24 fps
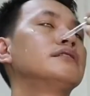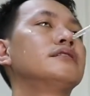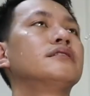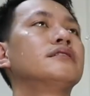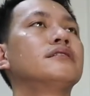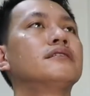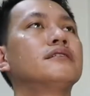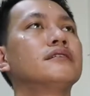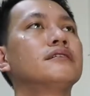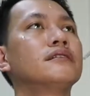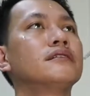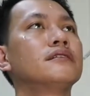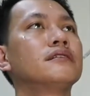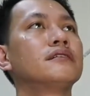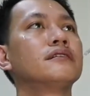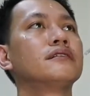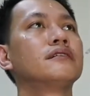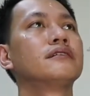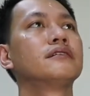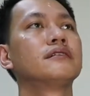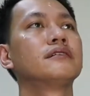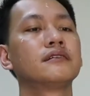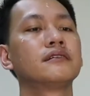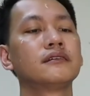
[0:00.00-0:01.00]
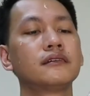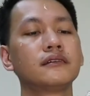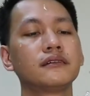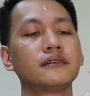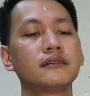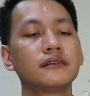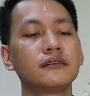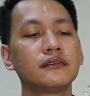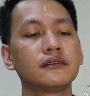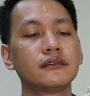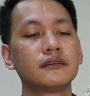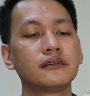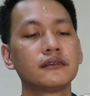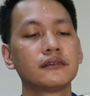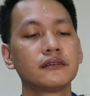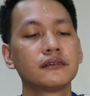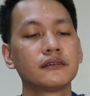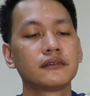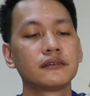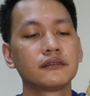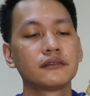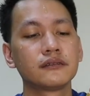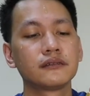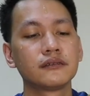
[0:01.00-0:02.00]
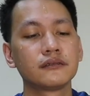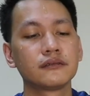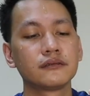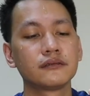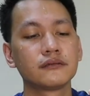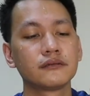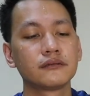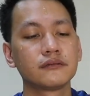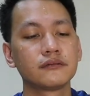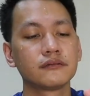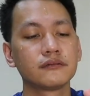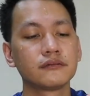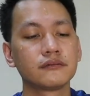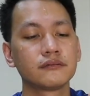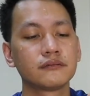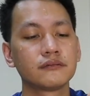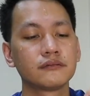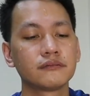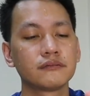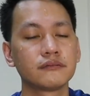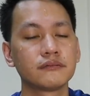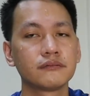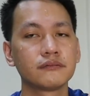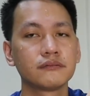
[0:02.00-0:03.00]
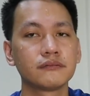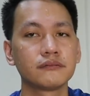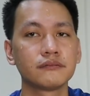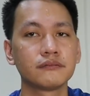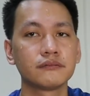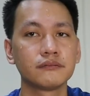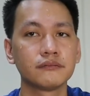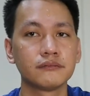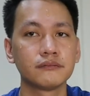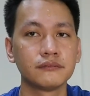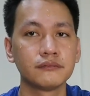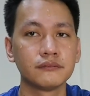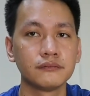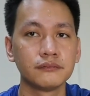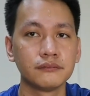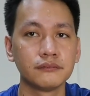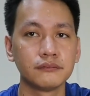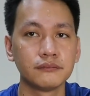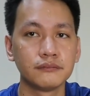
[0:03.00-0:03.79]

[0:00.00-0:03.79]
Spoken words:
[no speech]